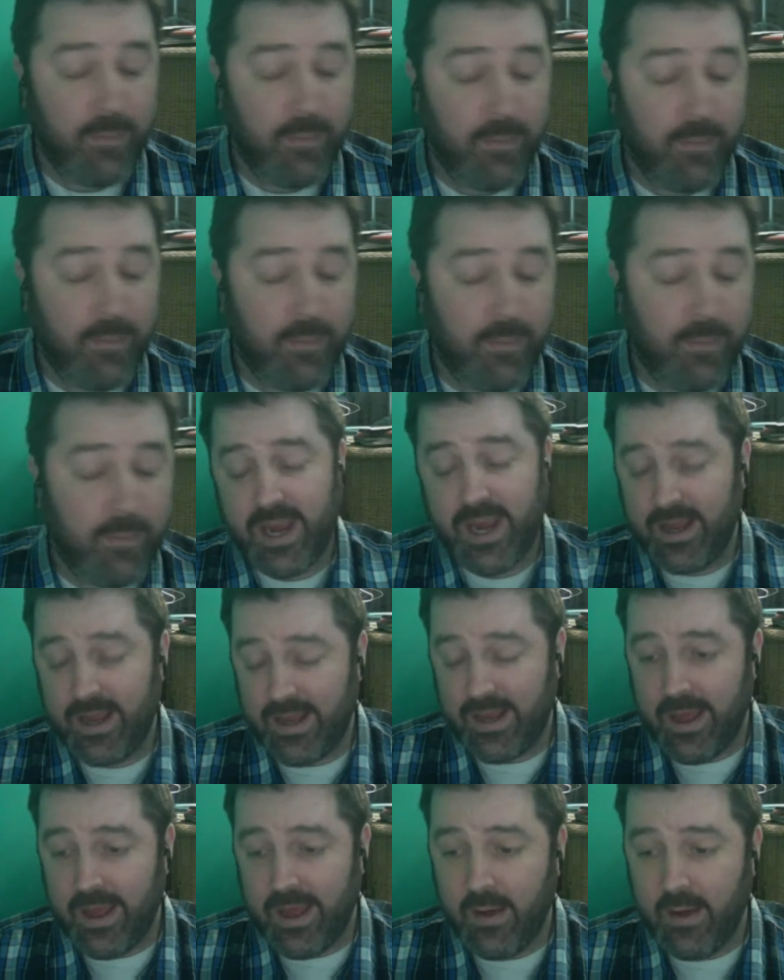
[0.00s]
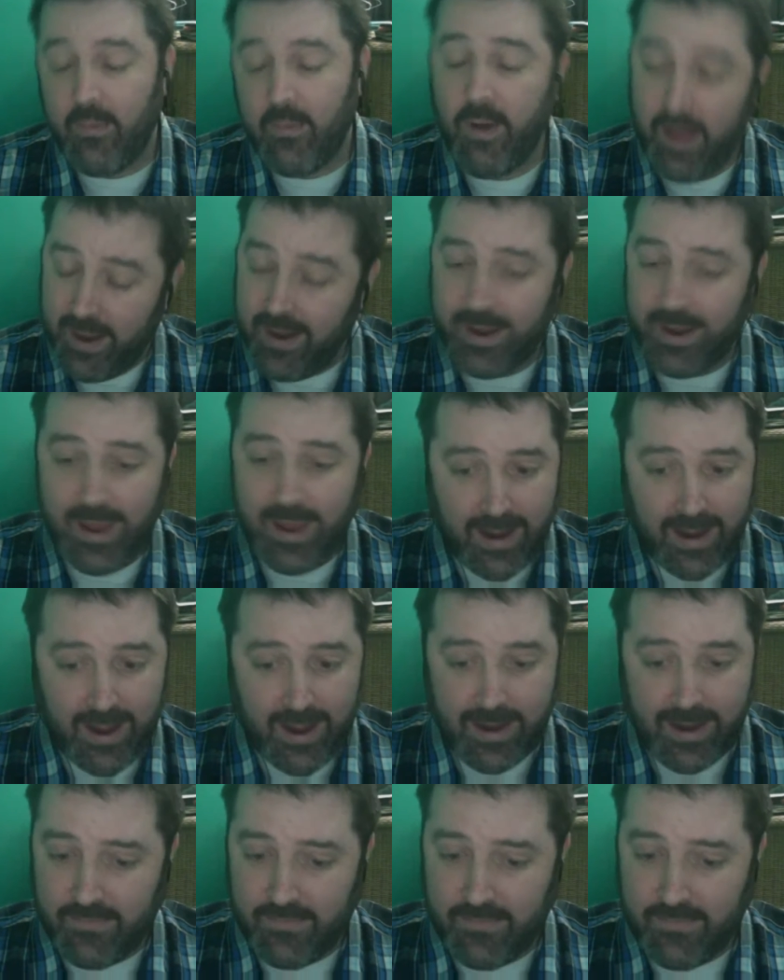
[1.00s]
appreciate it. Yeah. Well, and again,
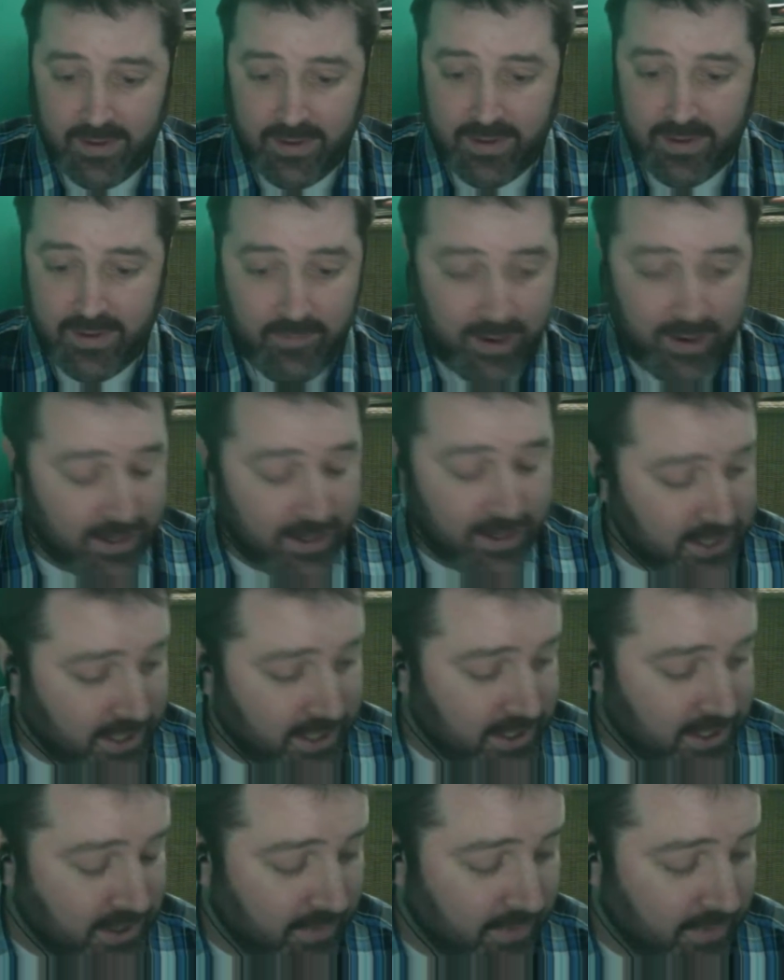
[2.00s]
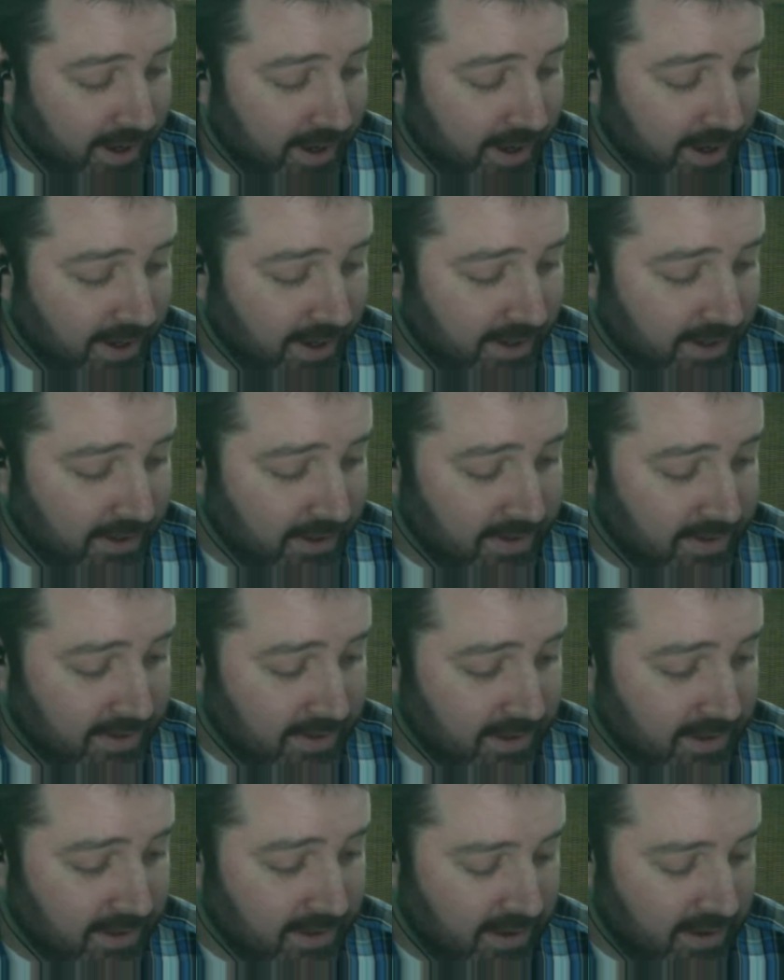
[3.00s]
I, if there's any way I can change your mind, I
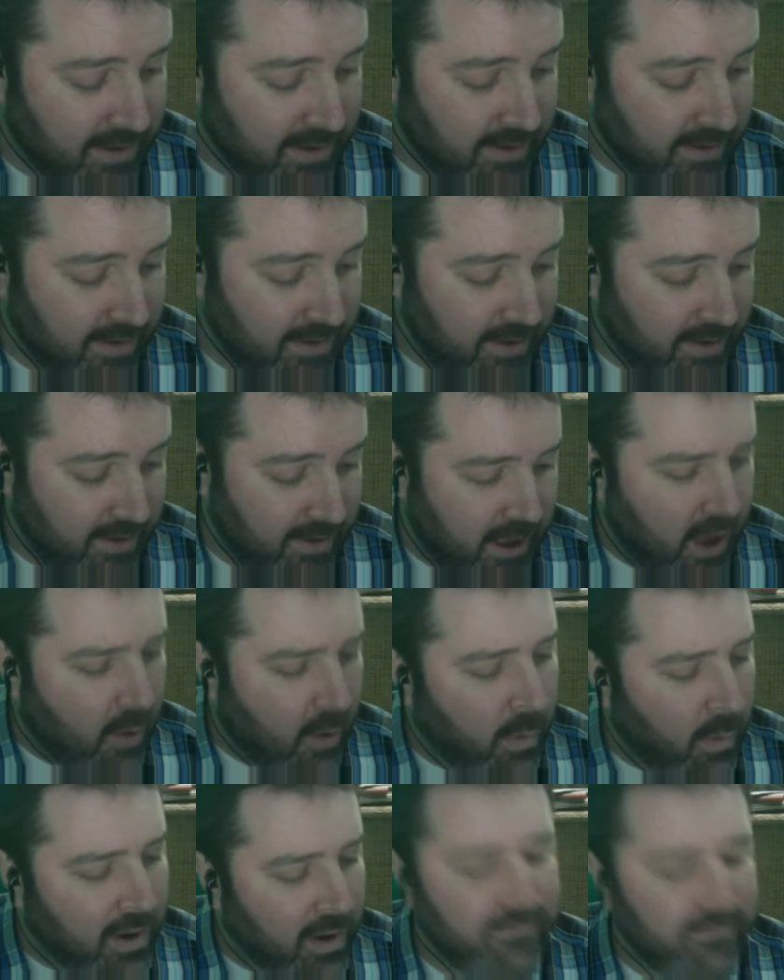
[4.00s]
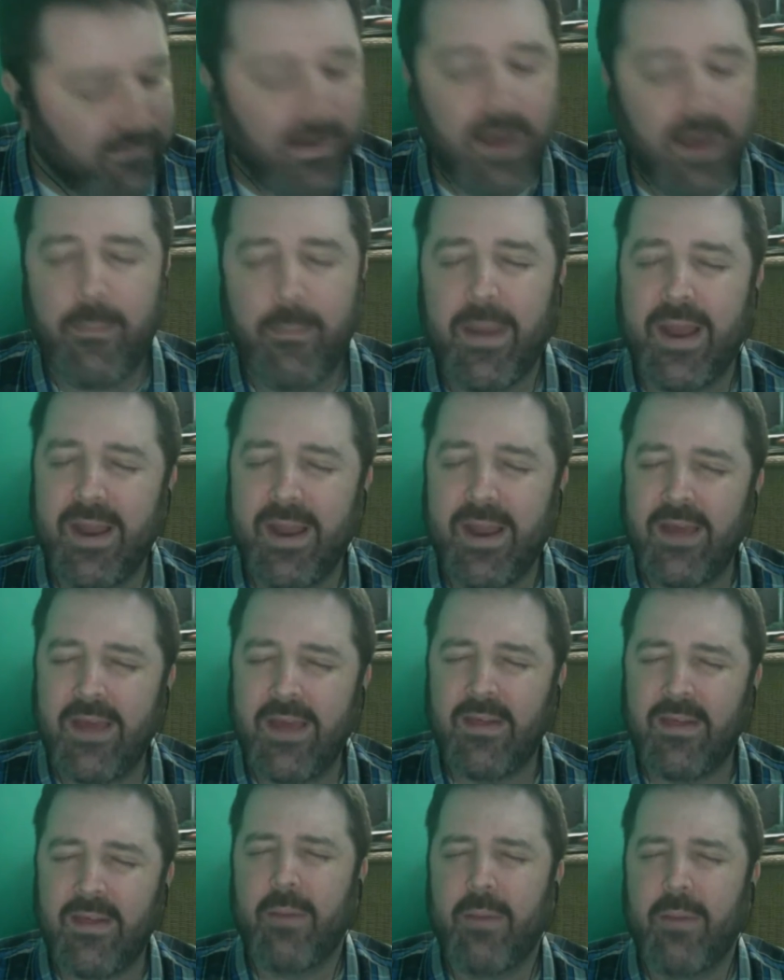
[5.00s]
just. What if I? I mean,
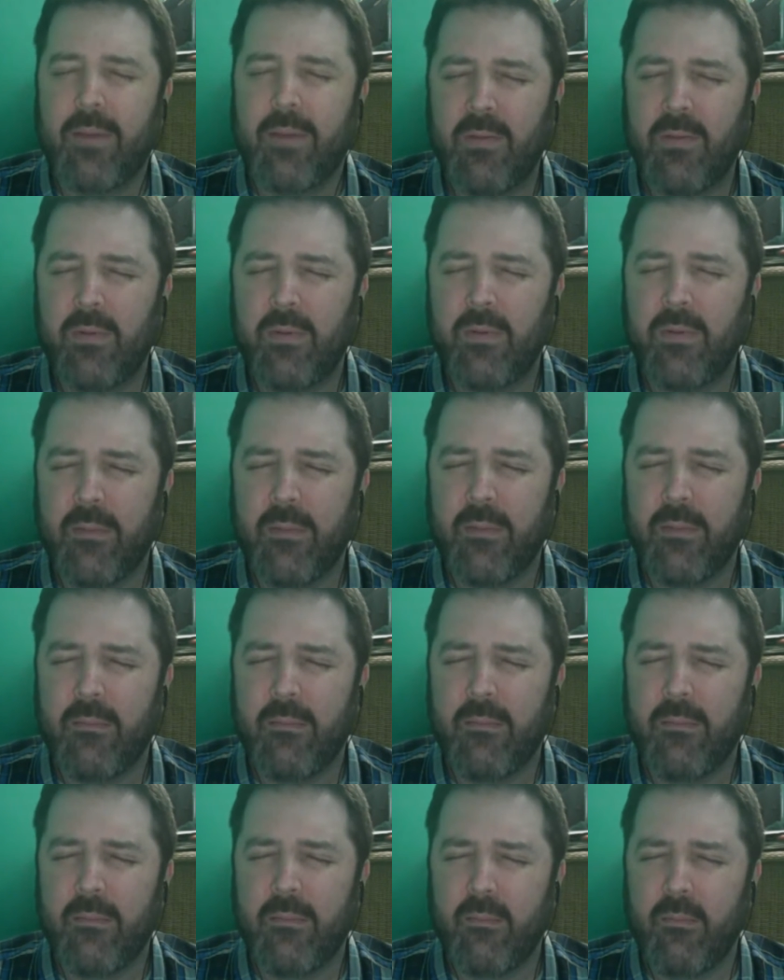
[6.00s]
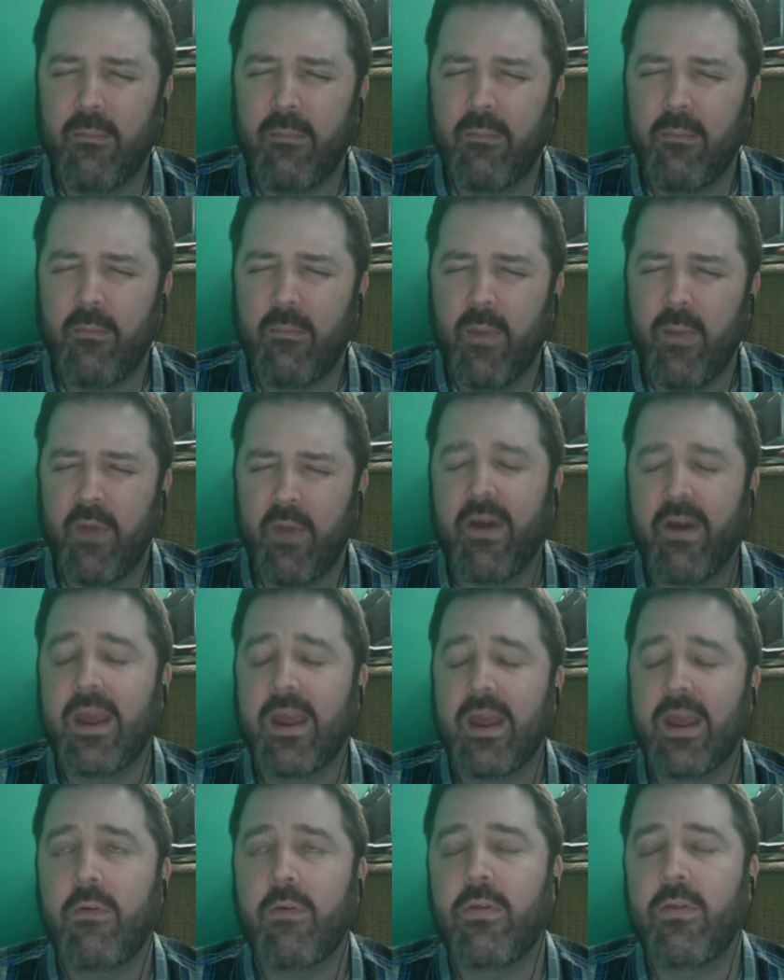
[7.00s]
is it possible that if
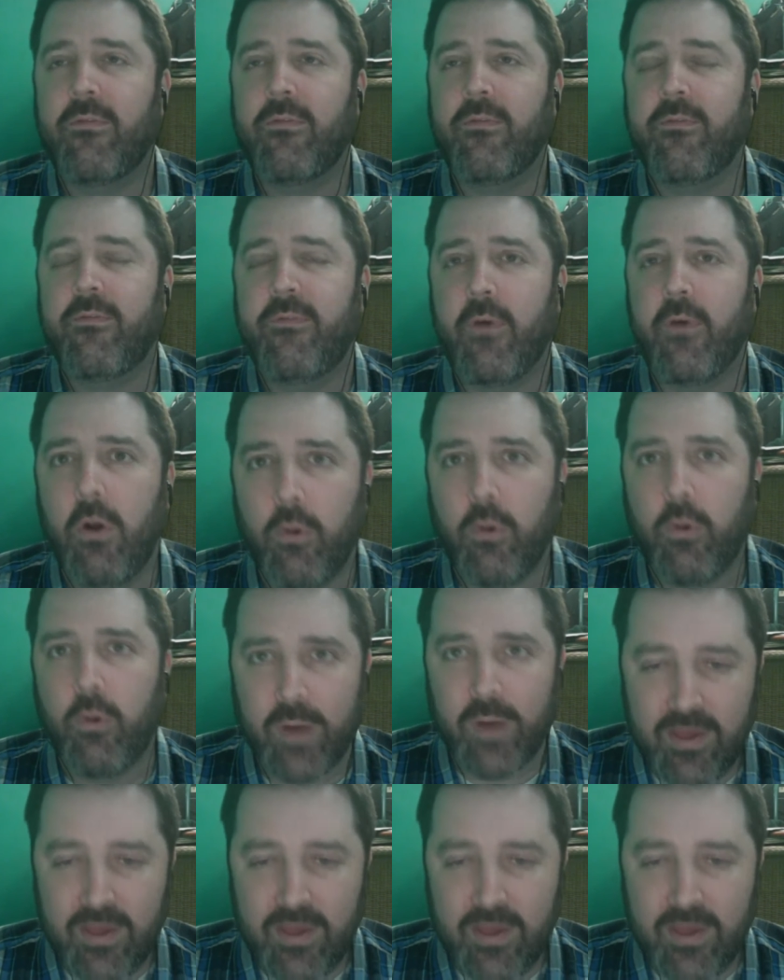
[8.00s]
I give you the full